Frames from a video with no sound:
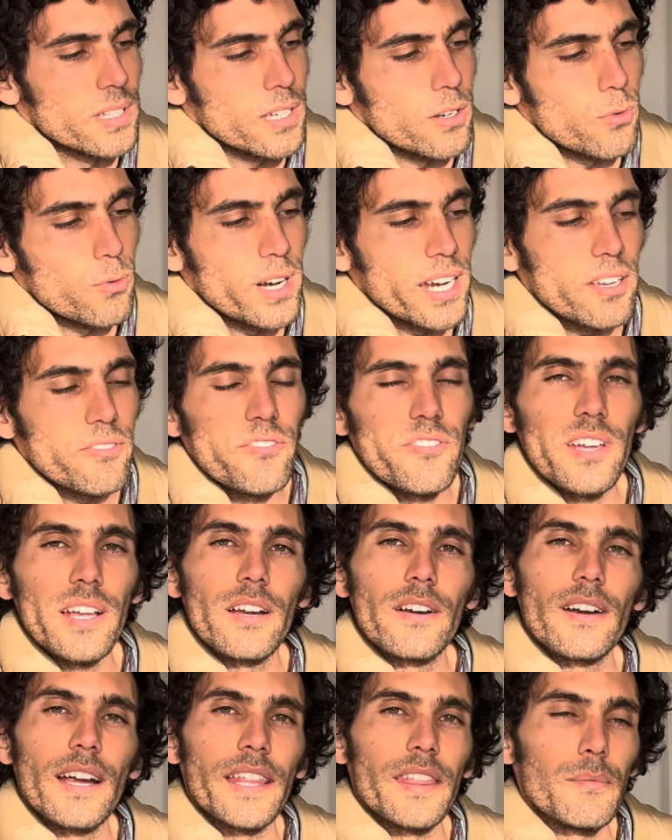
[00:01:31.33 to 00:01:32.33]
ring
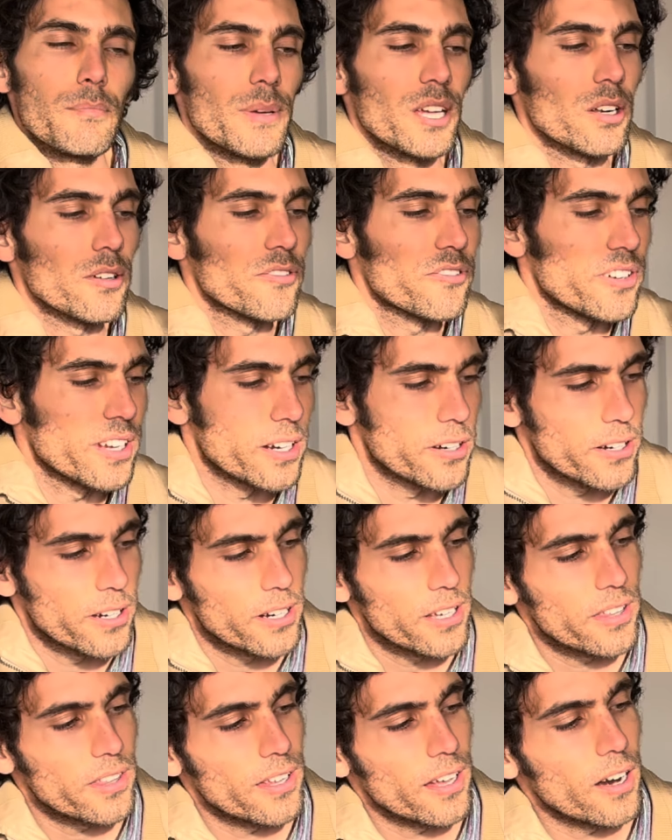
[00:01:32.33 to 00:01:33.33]
finger and the middle finger
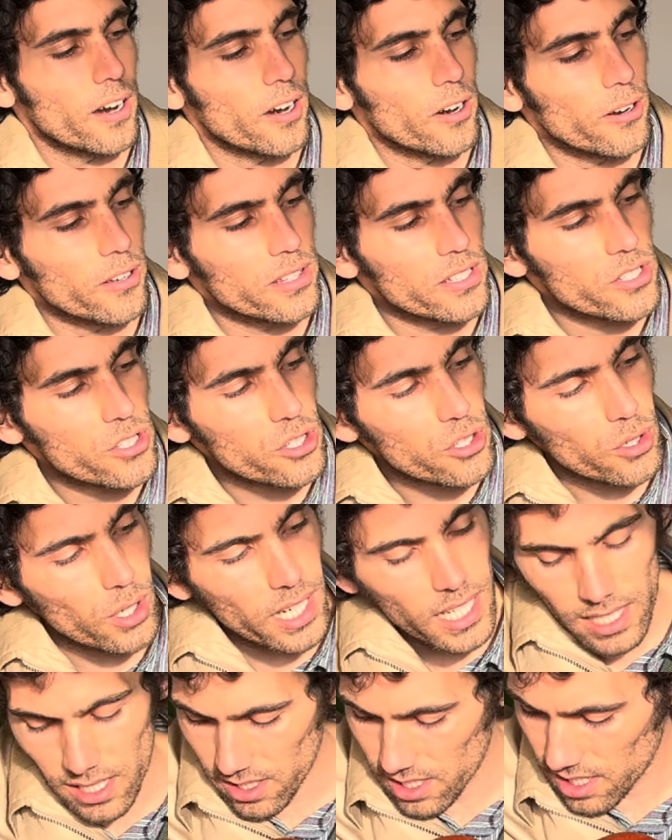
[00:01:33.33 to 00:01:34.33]
that are on the
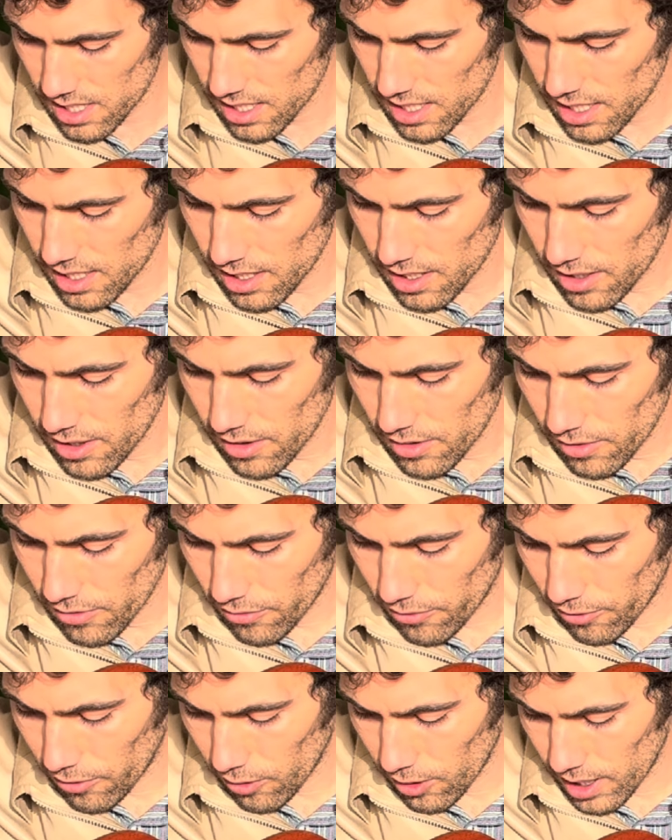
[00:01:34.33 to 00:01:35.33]
strings
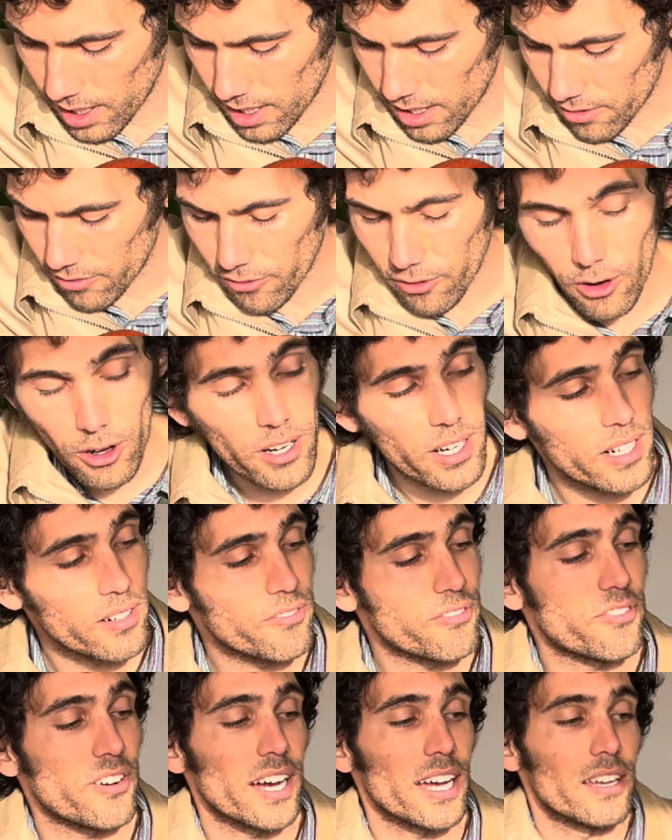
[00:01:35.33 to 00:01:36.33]
4 and
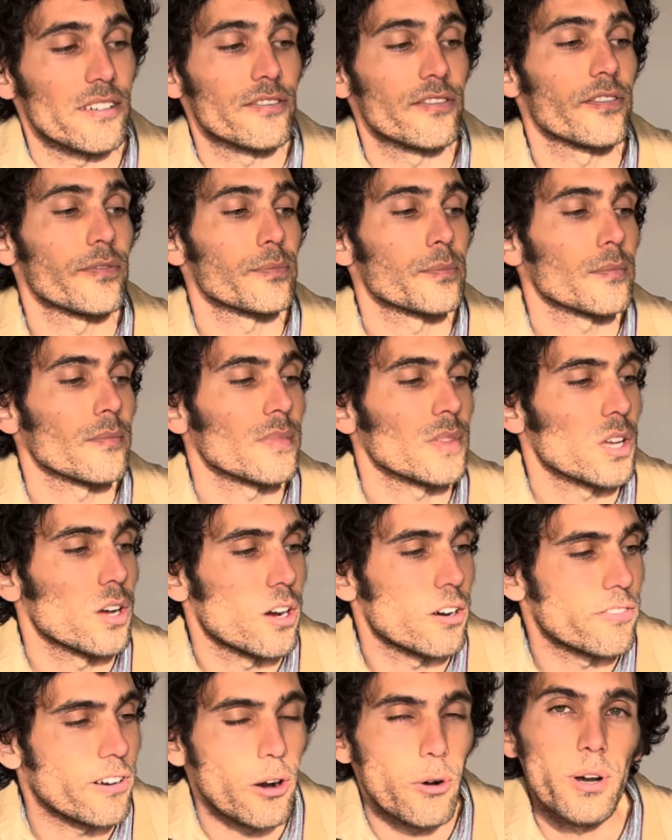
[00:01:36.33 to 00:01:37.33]
5
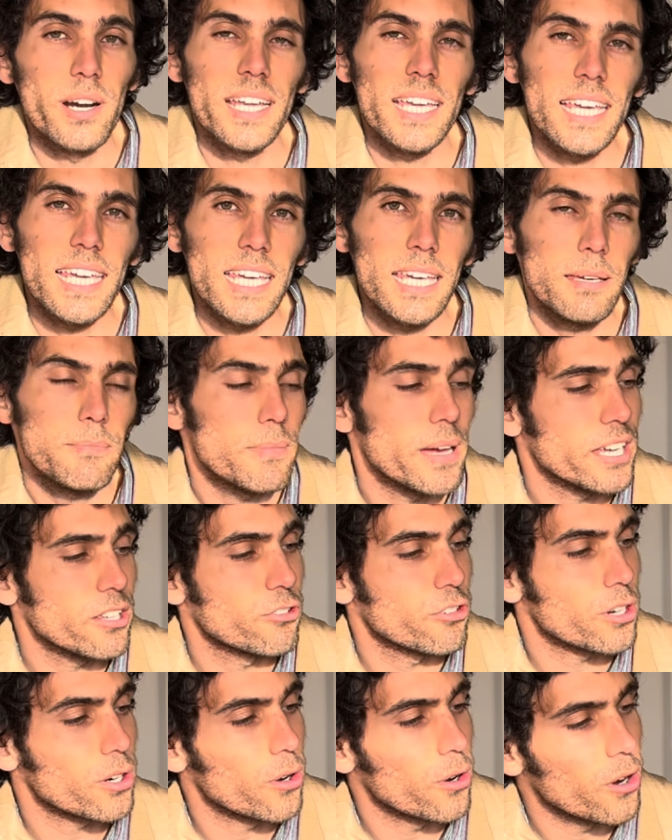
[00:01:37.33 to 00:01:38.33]
of our E
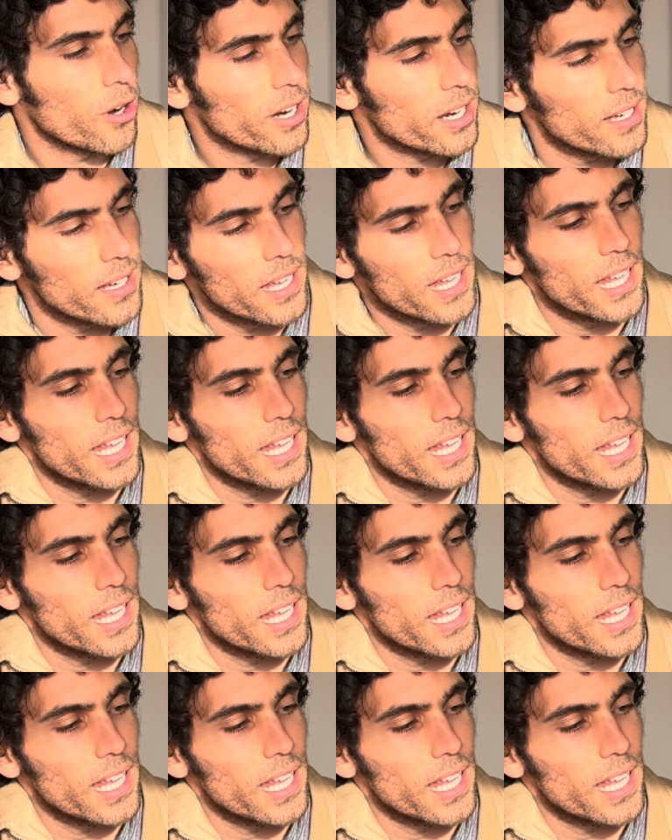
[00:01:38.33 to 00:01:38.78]
major chord,